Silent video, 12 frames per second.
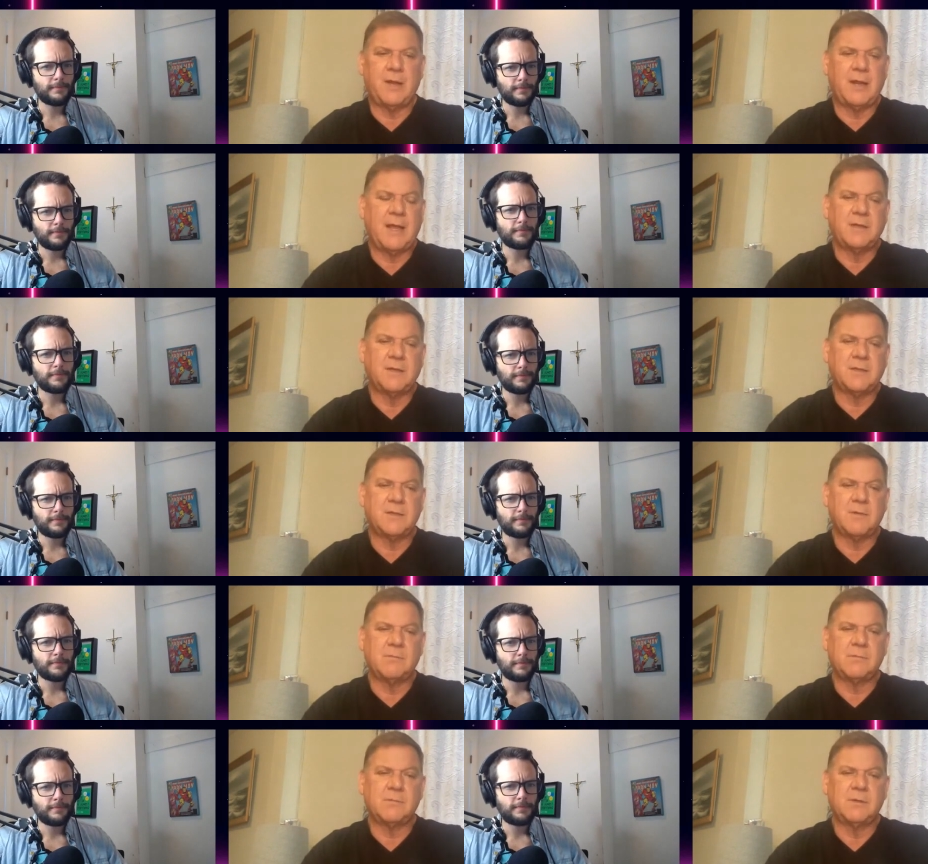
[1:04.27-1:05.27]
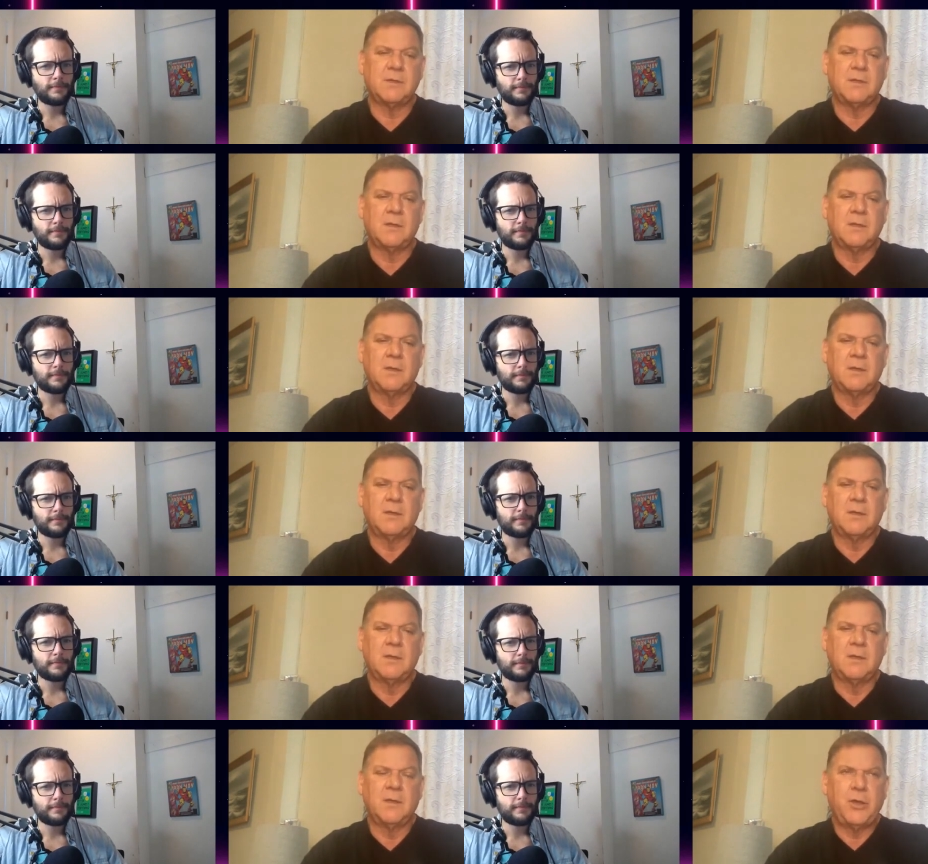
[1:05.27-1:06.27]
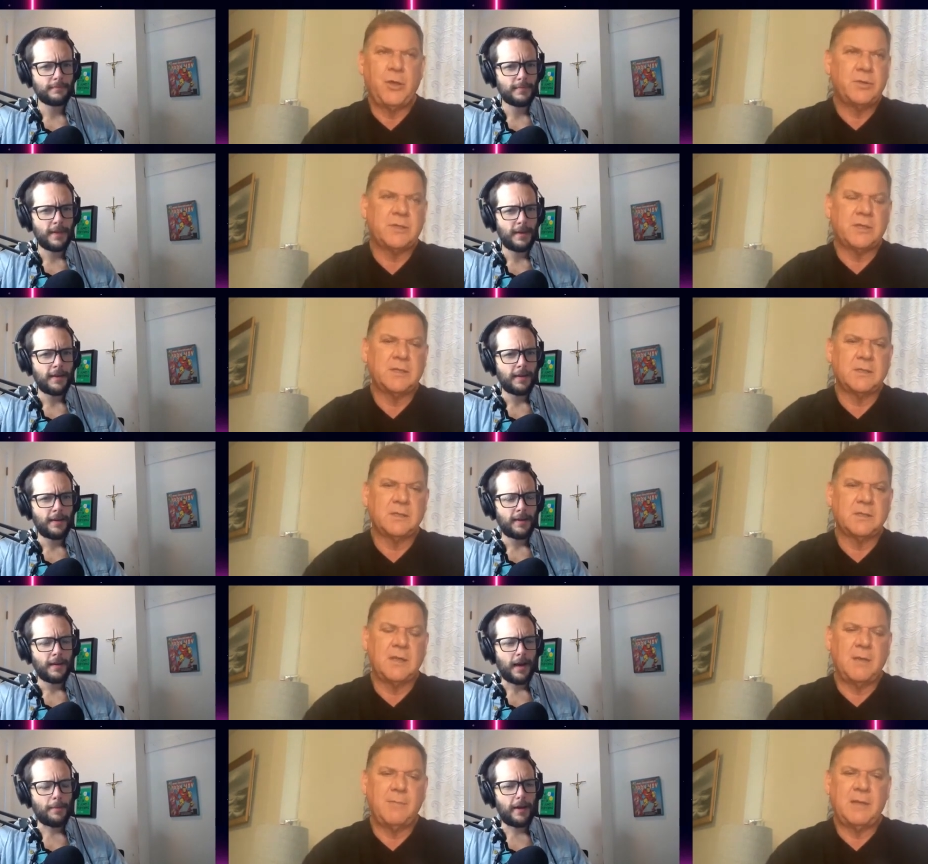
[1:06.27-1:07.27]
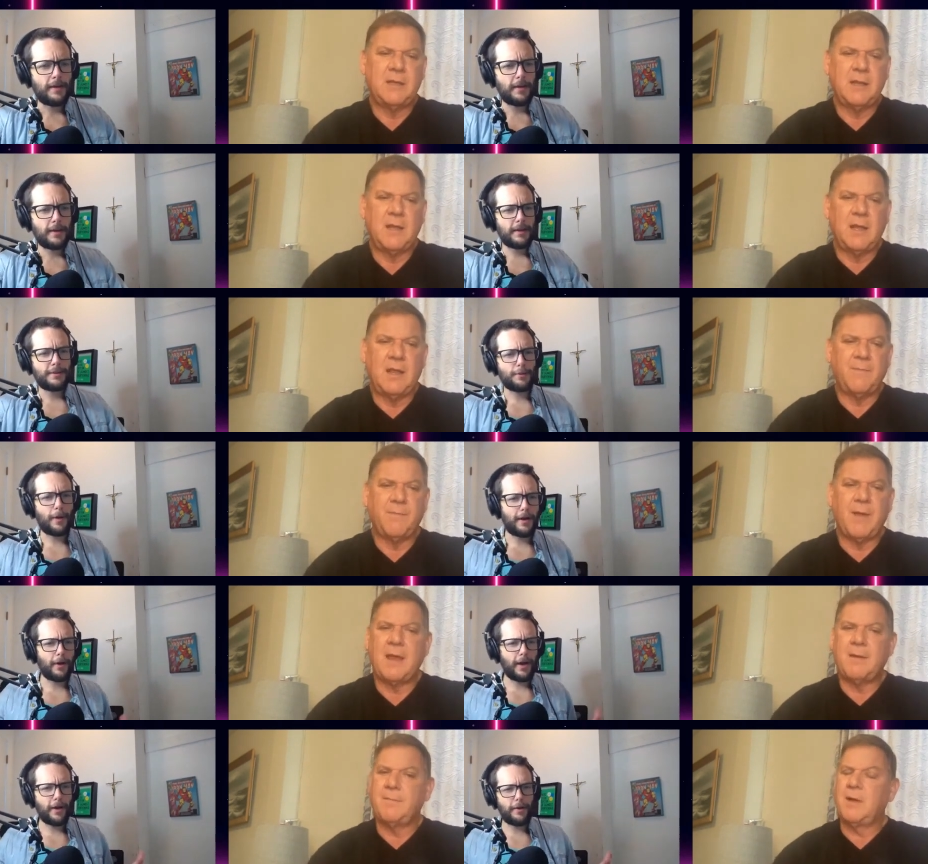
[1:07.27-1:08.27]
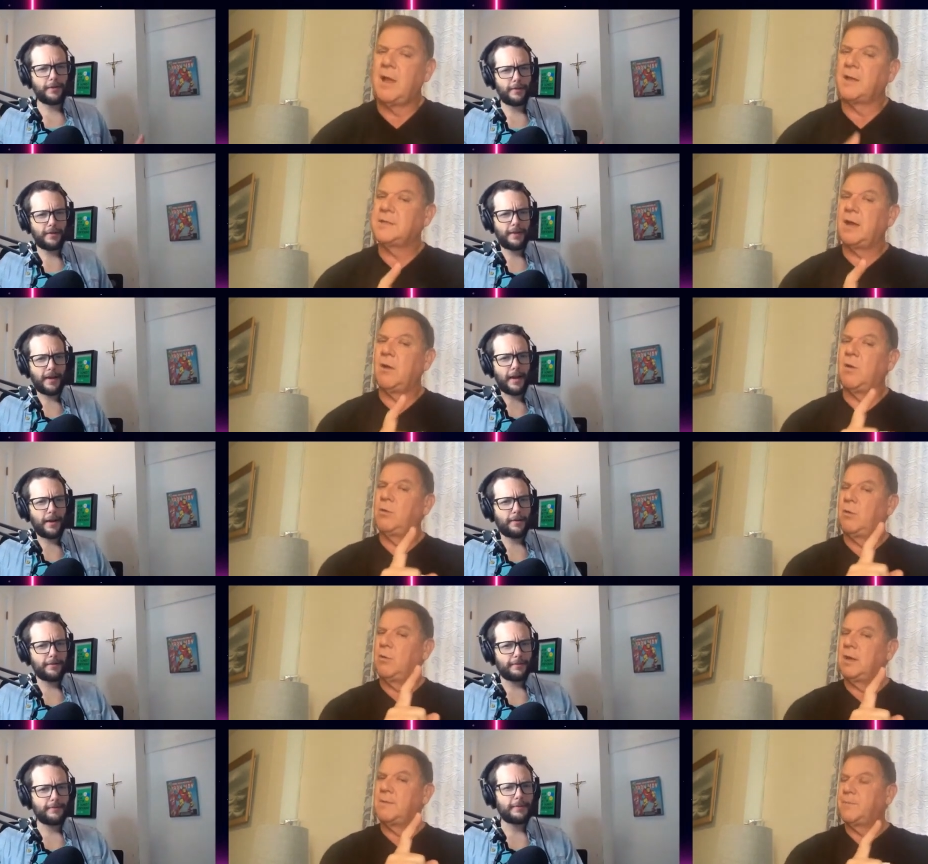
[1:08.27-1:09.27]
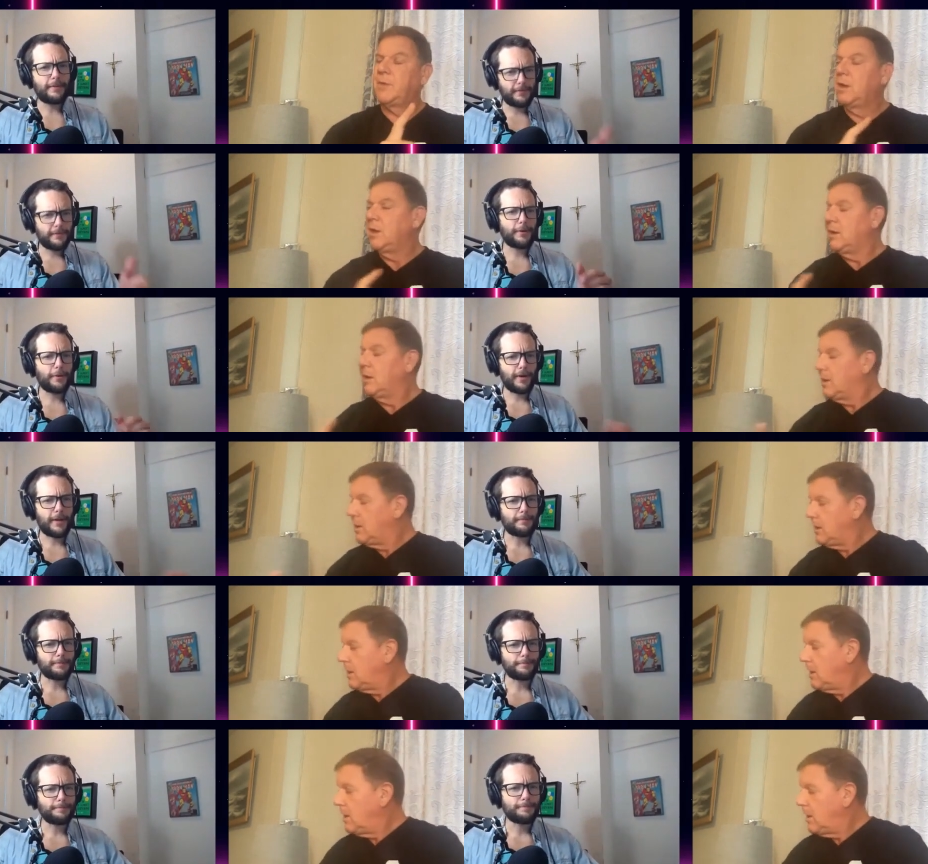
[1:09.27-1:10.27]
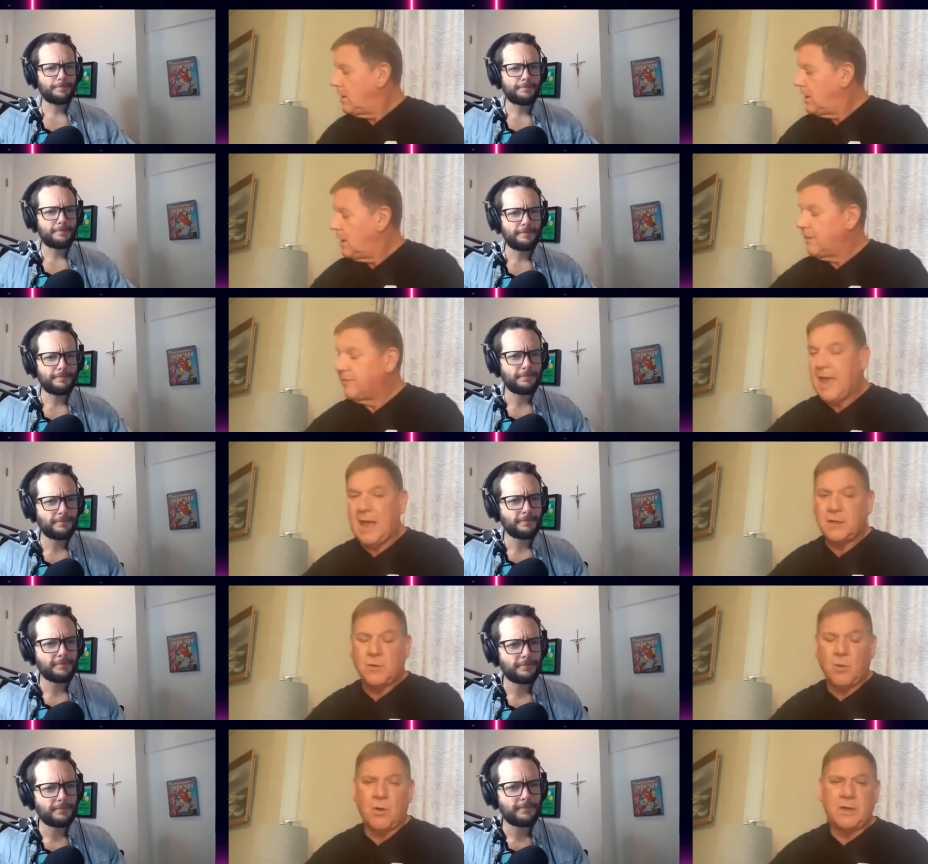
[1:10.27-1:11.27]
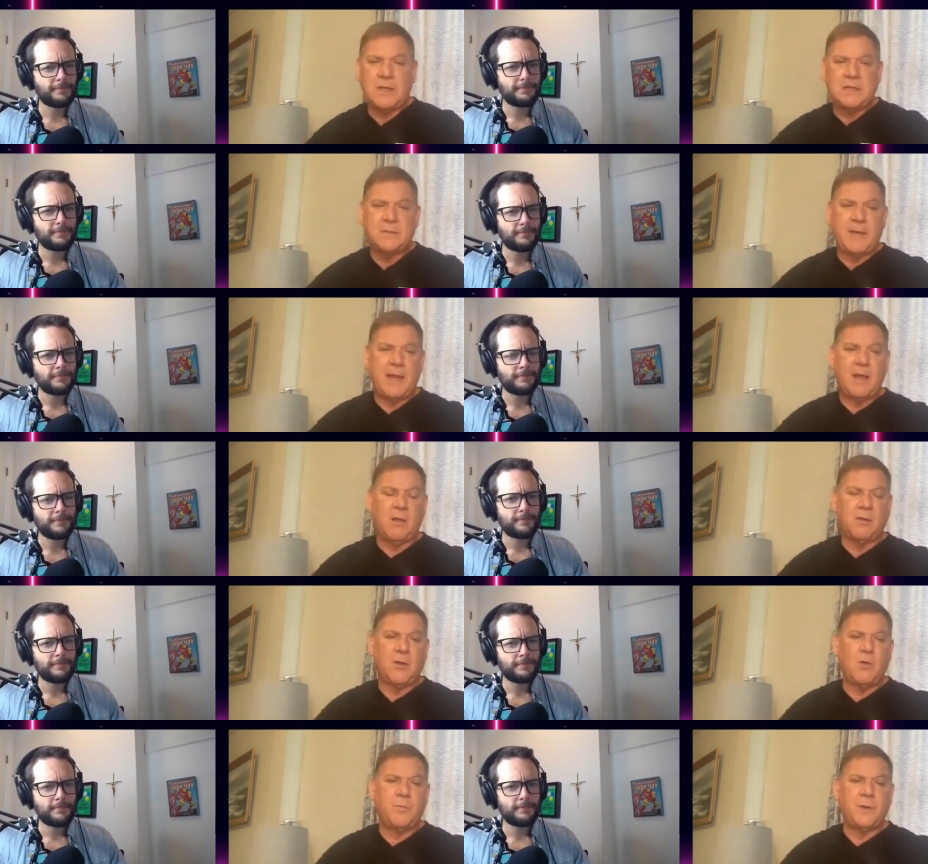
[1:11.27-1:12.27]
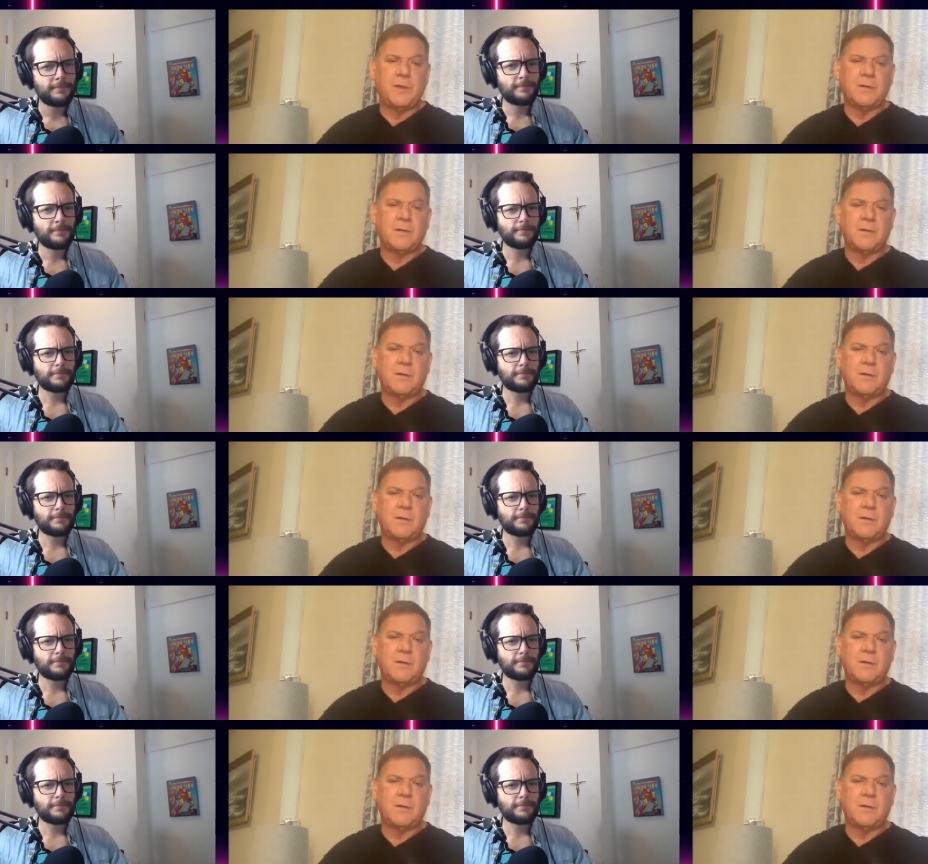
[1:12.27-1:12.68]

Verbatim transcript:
Speaker 1: And I just don't useless.
Speaker 2: I, I mean, mean it, so it I don't, I don't, yeah, I don't,
Speaker 1: go ahead. Mm-hmm. If that door needs to be held open,